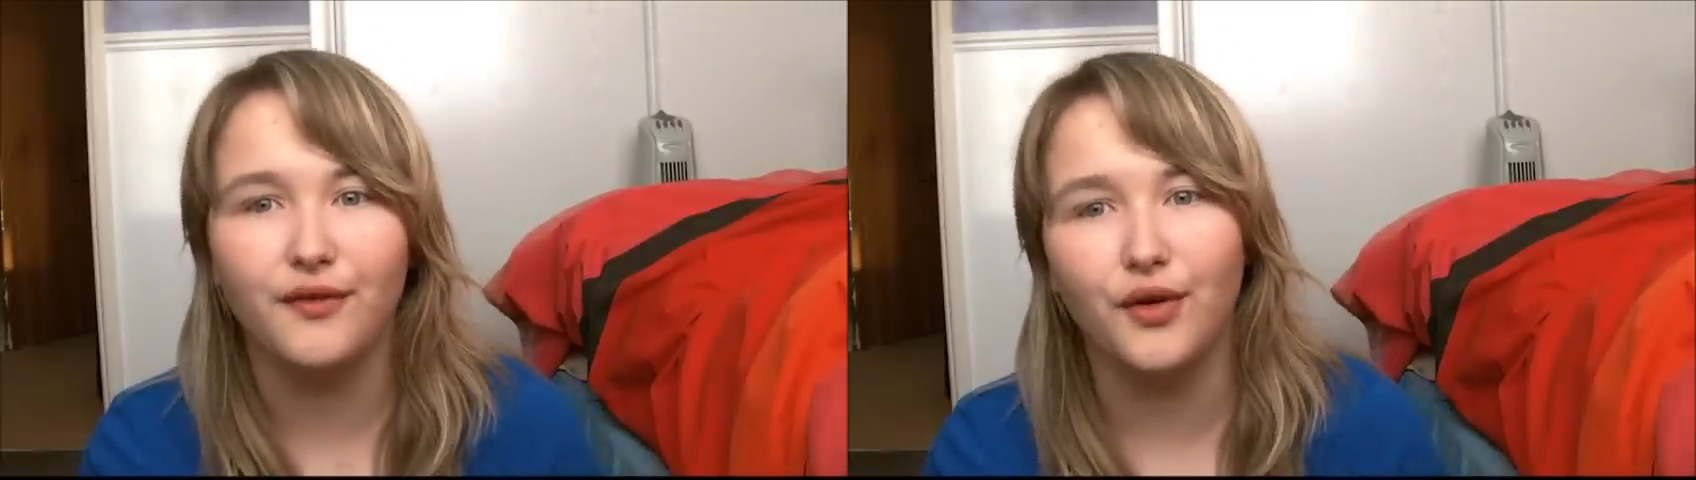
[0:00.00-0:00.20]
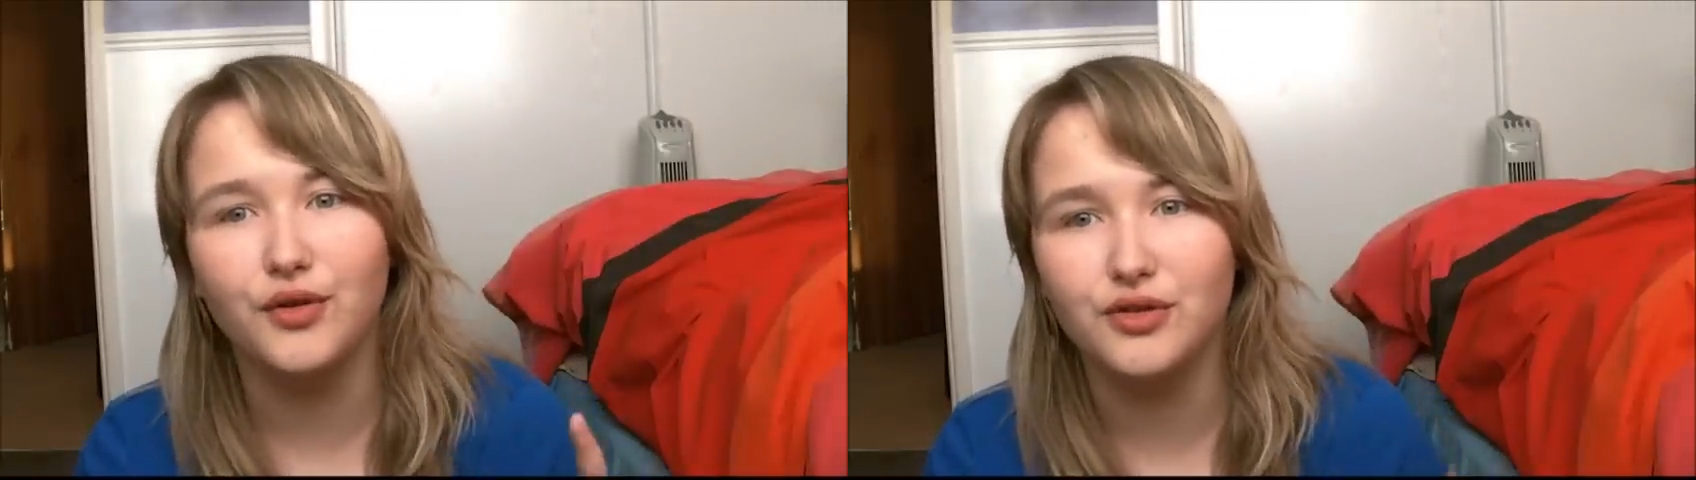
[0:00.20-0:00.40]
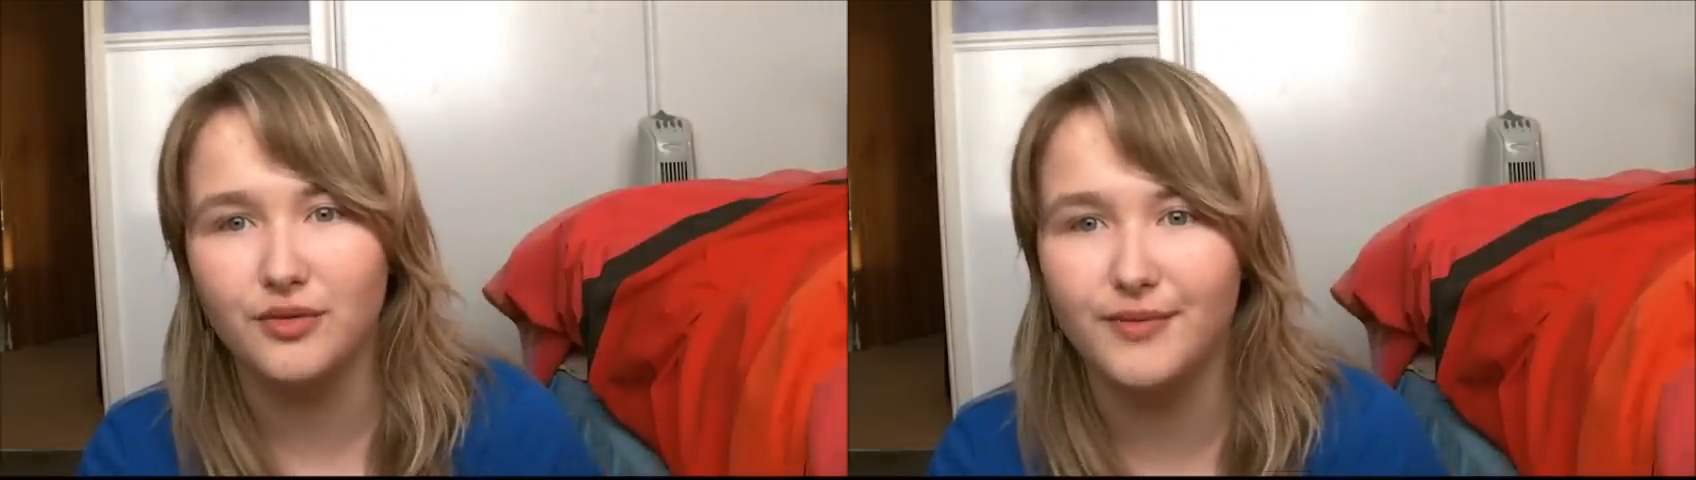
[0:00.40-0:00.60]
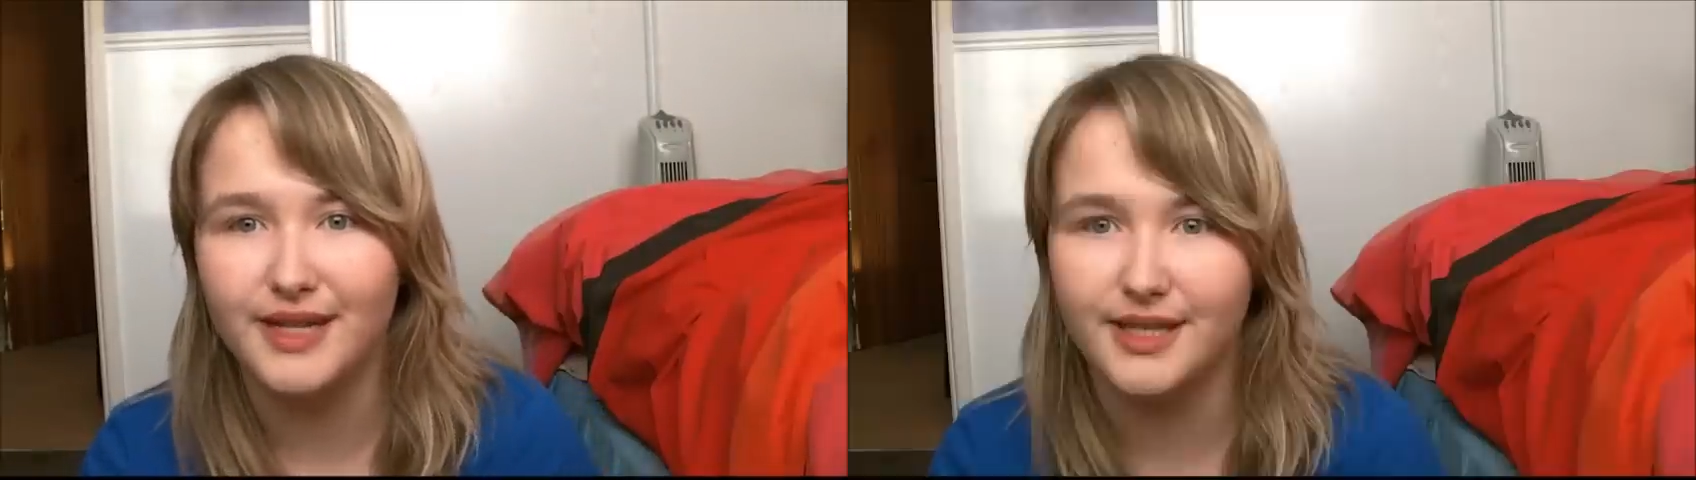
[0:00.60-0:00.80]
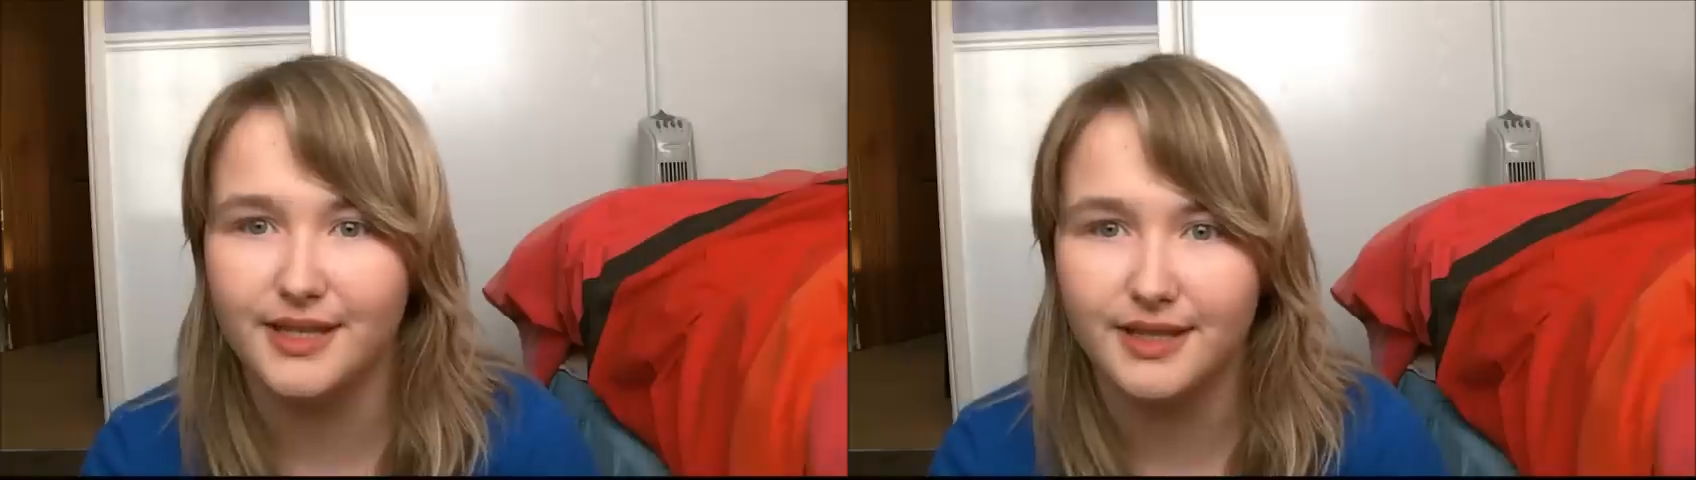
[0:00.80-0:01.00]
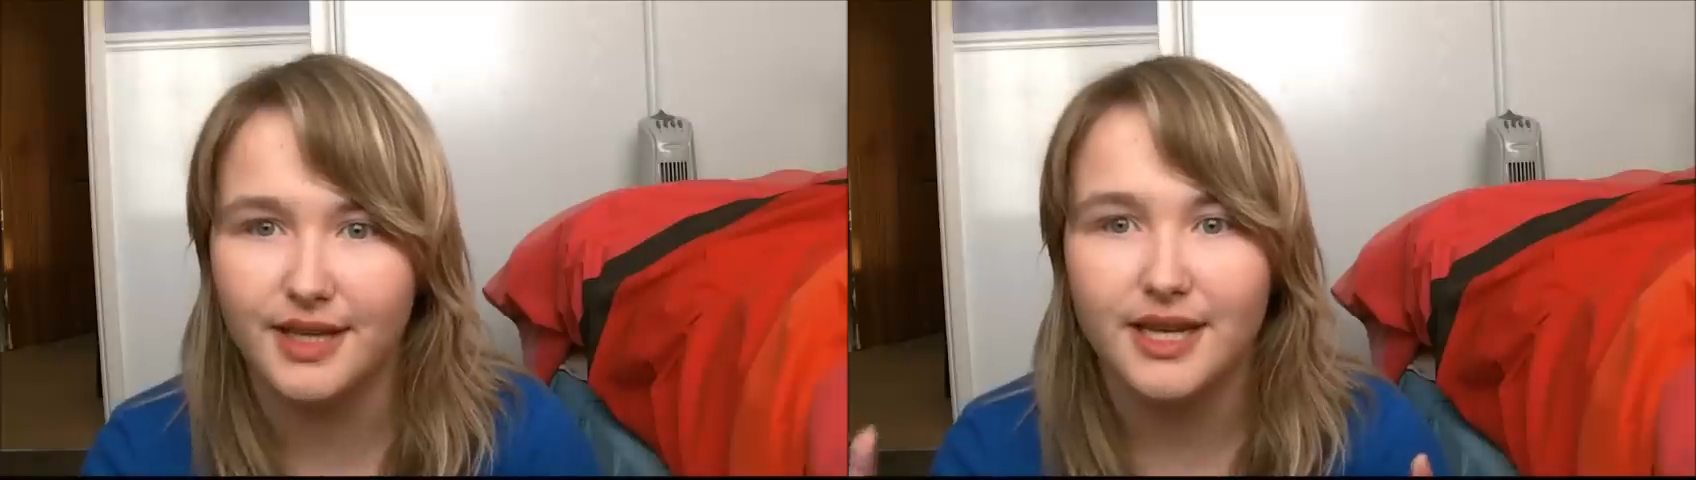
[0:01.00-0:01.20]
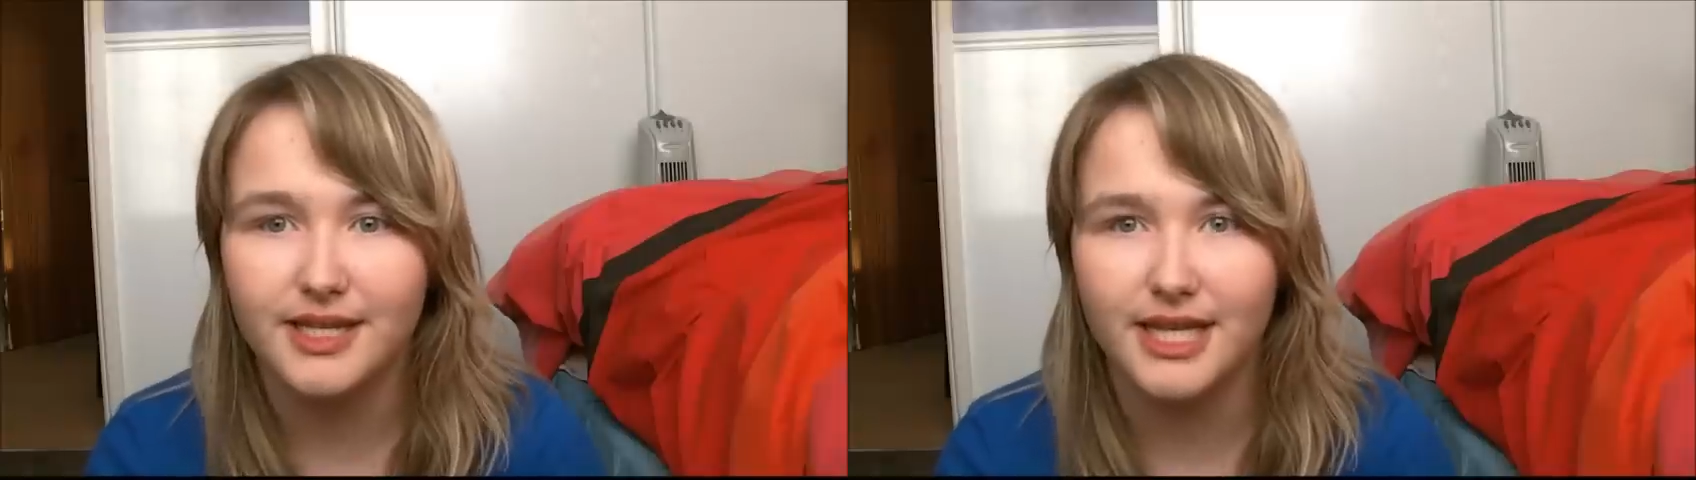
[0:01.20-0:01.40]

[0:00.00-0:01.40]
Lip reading: 400 meters